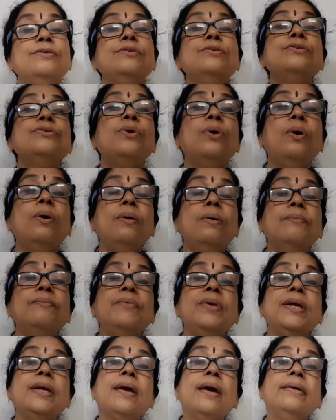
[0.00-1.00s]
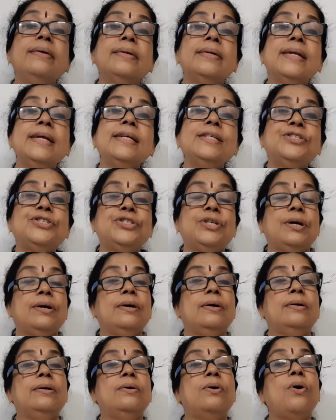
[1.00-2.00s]
so we can reach
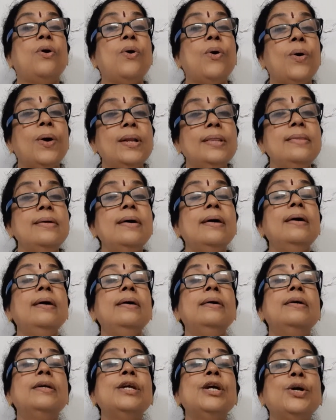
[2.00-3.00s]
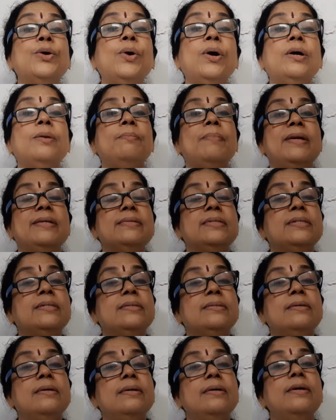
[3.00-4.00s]
all the
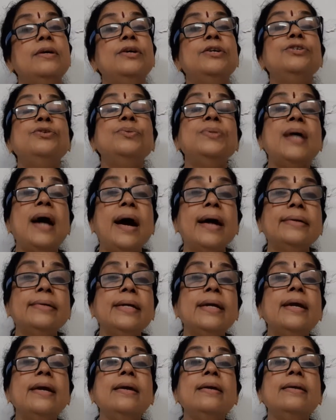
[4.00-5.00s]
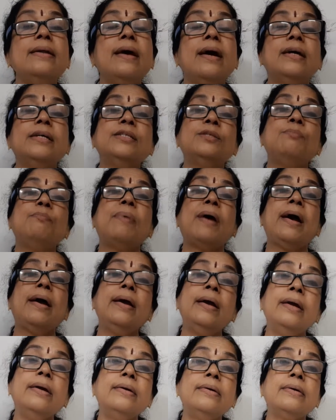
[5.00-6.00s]
requirements to that areas
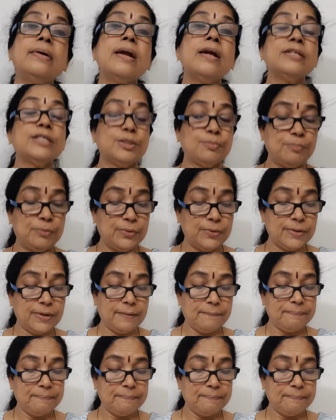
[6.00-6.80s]
by transport.